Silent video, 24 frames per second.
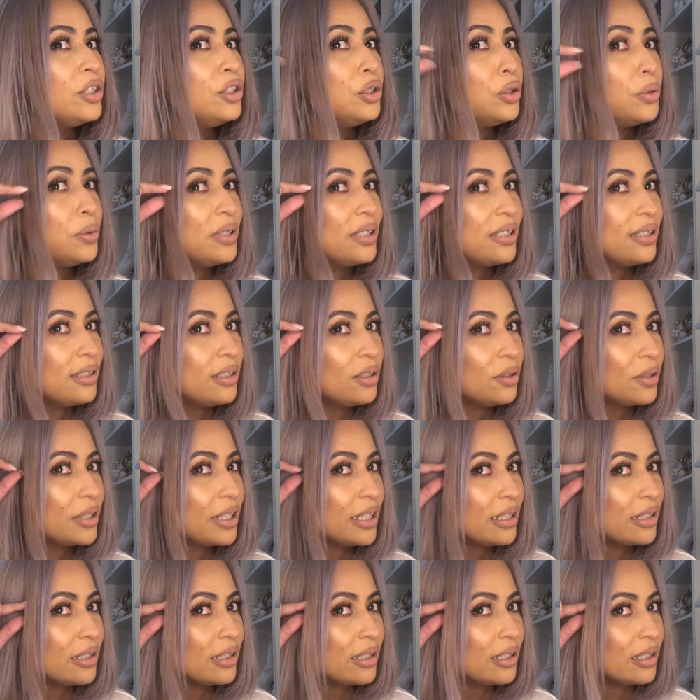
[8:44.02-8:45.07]
you still
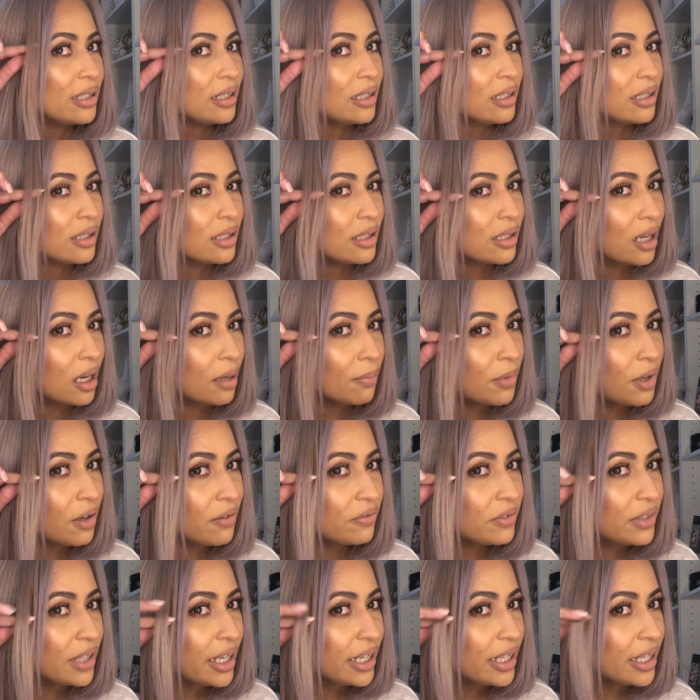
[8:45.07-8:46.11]
can see some
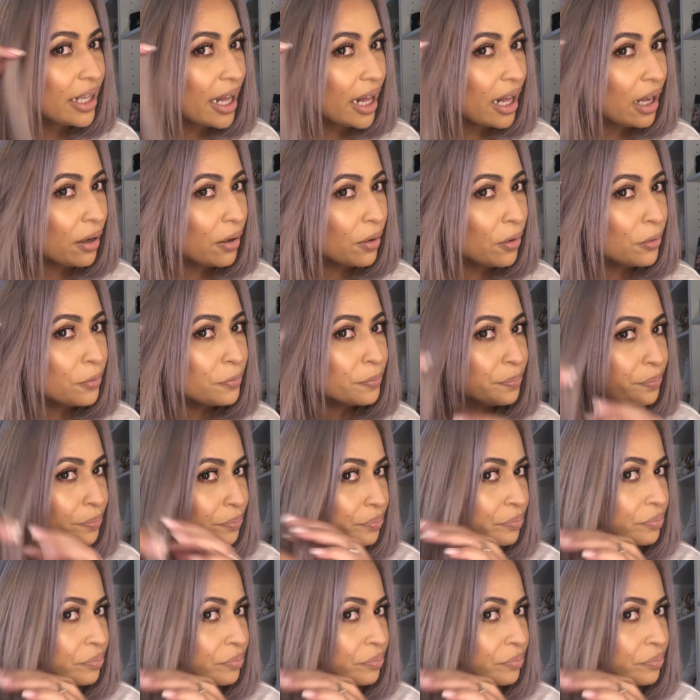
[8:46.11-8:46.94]
of the yellow.